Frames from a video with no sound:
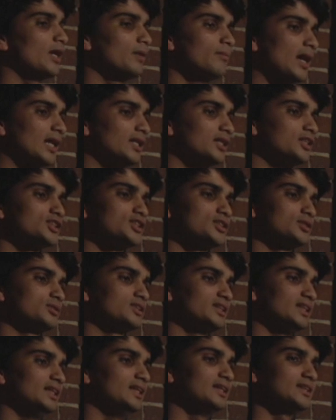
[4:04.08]
I managed to
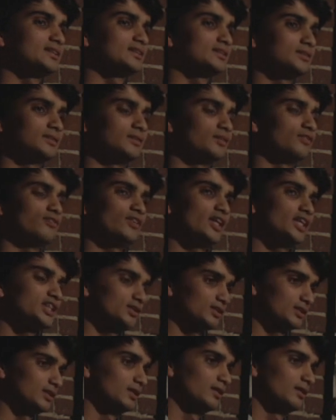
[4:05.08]
see his
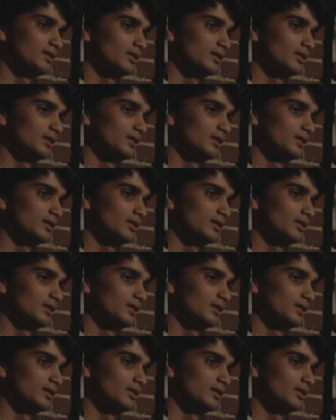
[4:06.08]
face